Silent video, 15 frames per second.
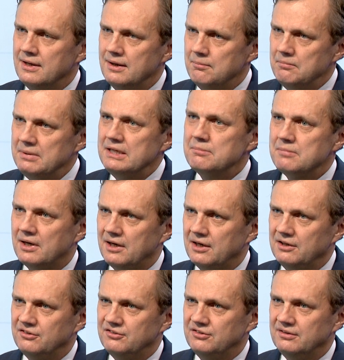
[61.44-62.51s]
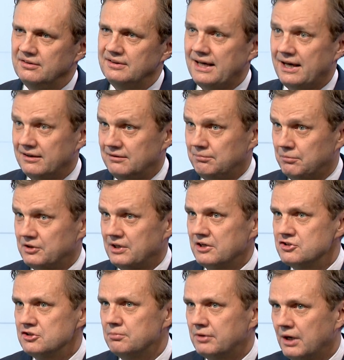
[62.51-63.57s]
can minimize that
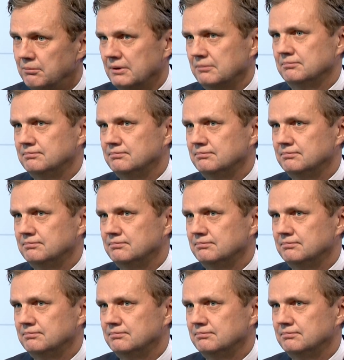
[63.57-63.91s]
potential problem.